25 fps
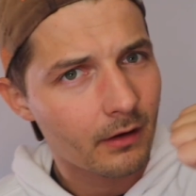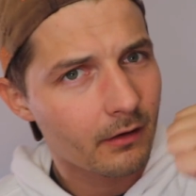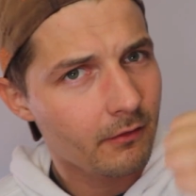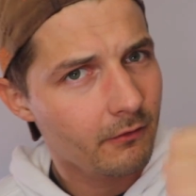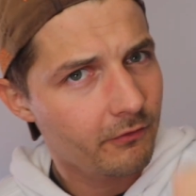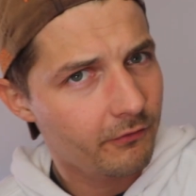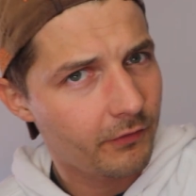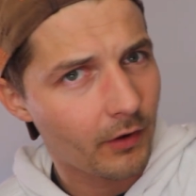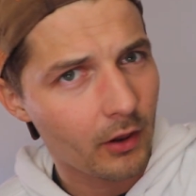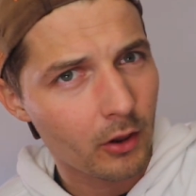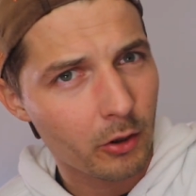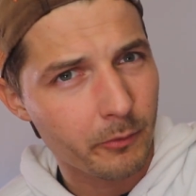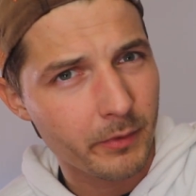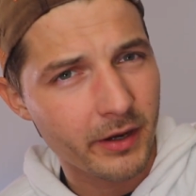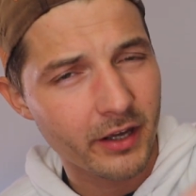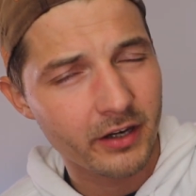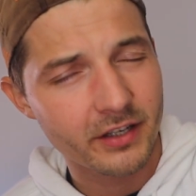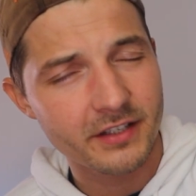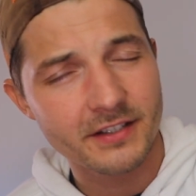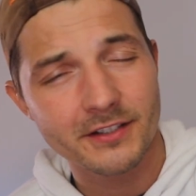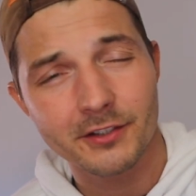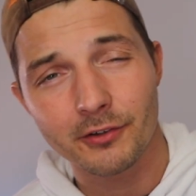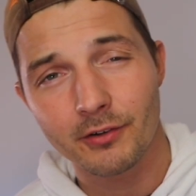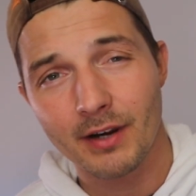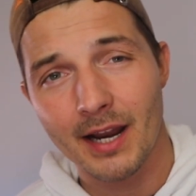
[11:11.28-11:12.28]
follow me on
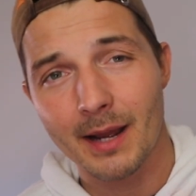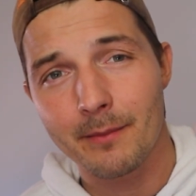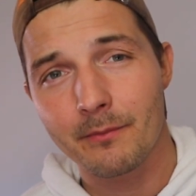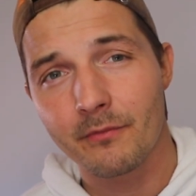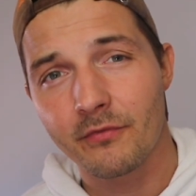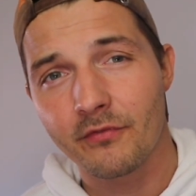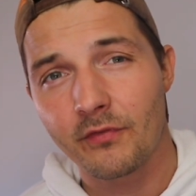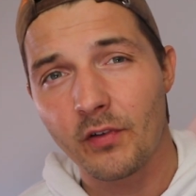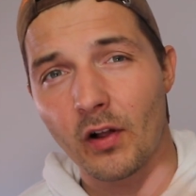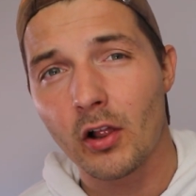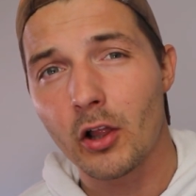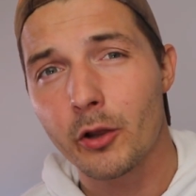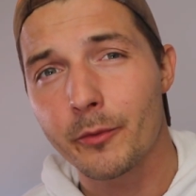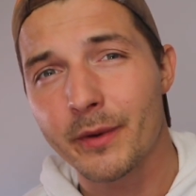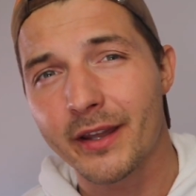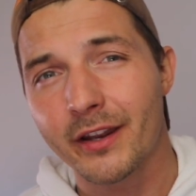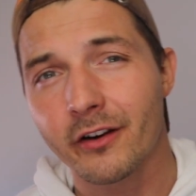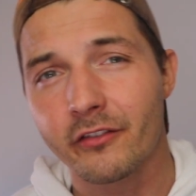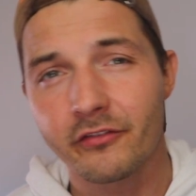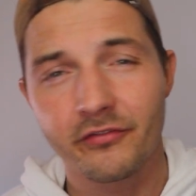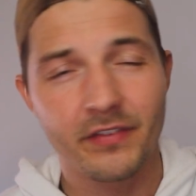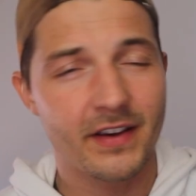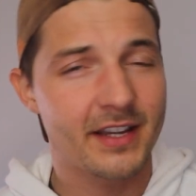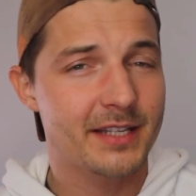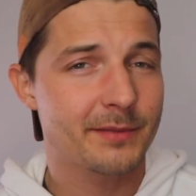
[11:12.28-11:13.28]
Instagram, follow me on
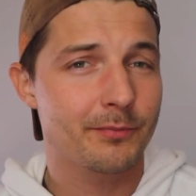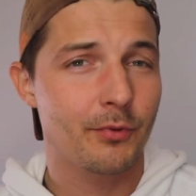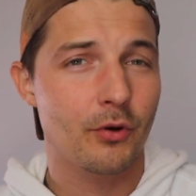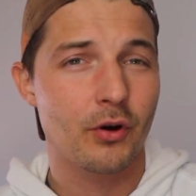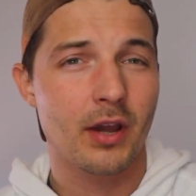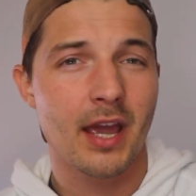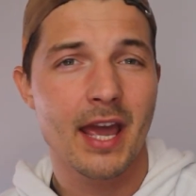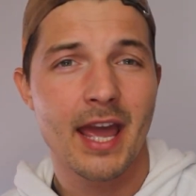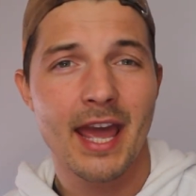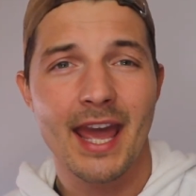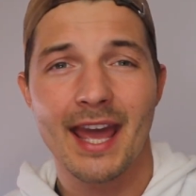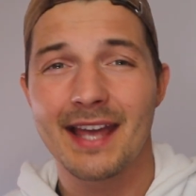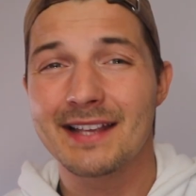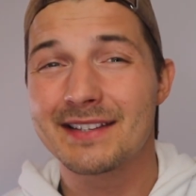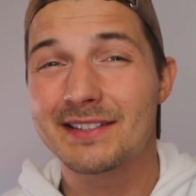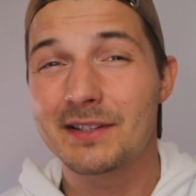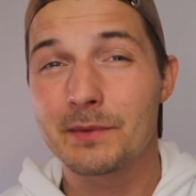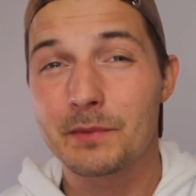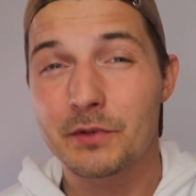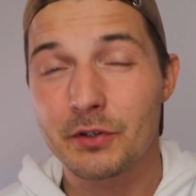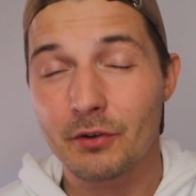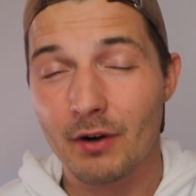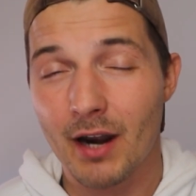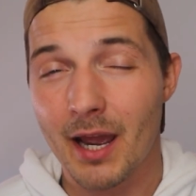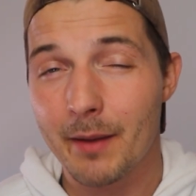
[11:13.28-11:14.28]
Facebook, and
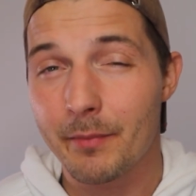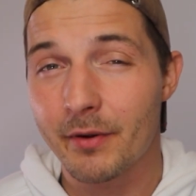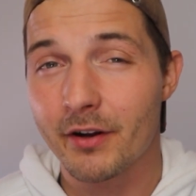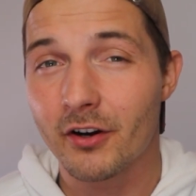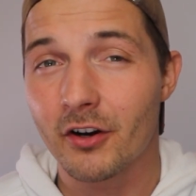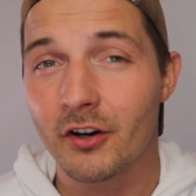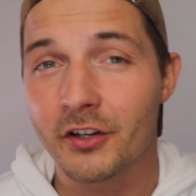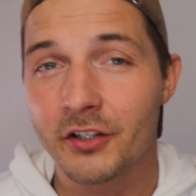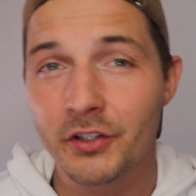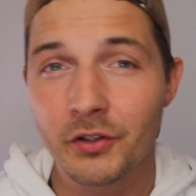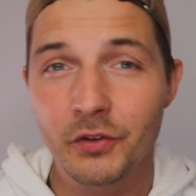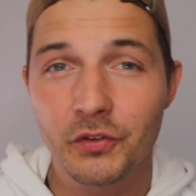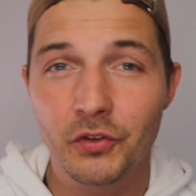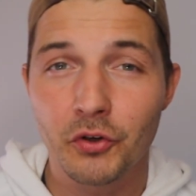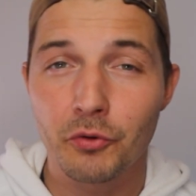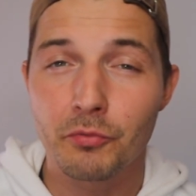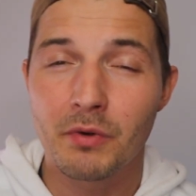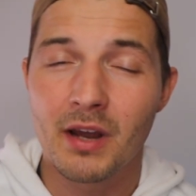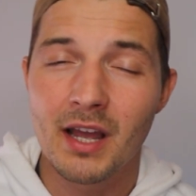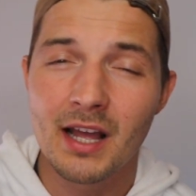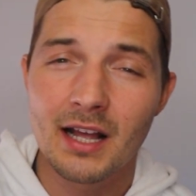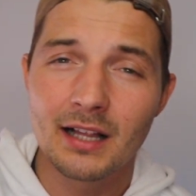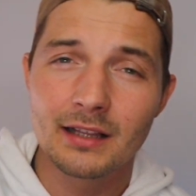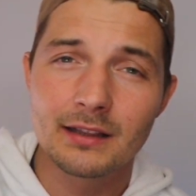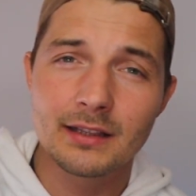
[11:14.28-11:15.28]
subscribe here on YouTube.
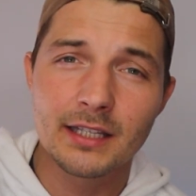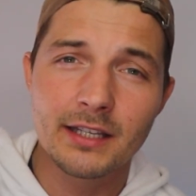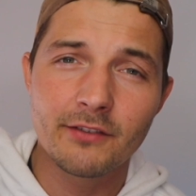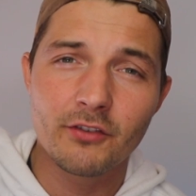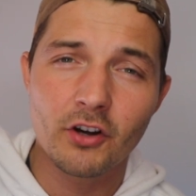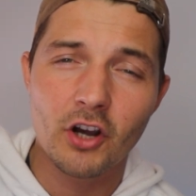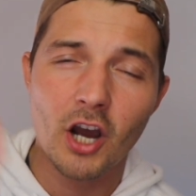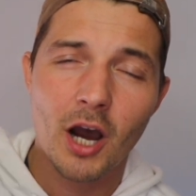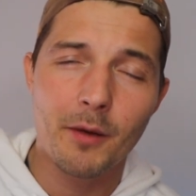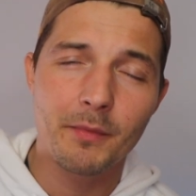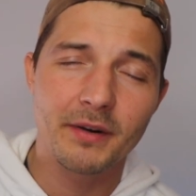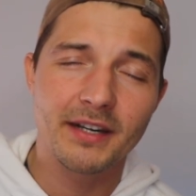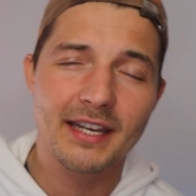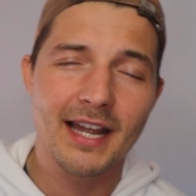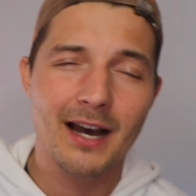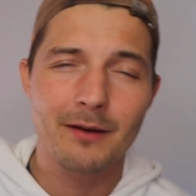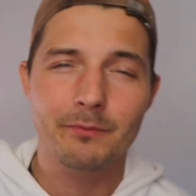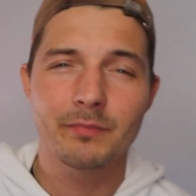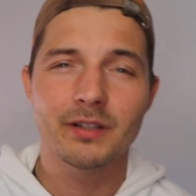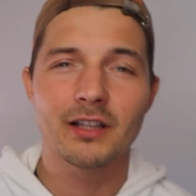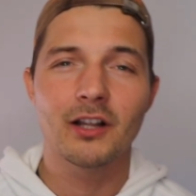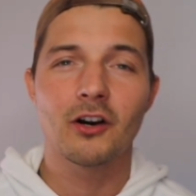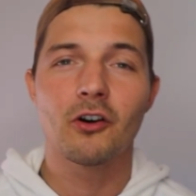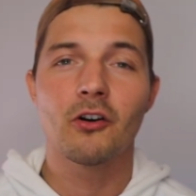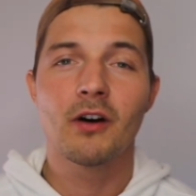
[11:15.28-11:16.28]
Leave a comment down
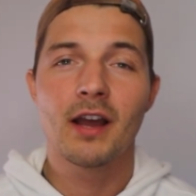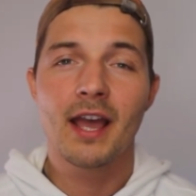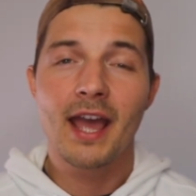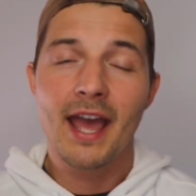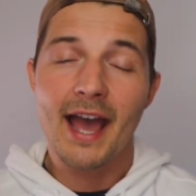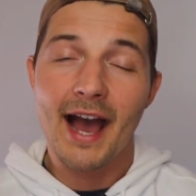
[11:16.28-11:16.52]
below.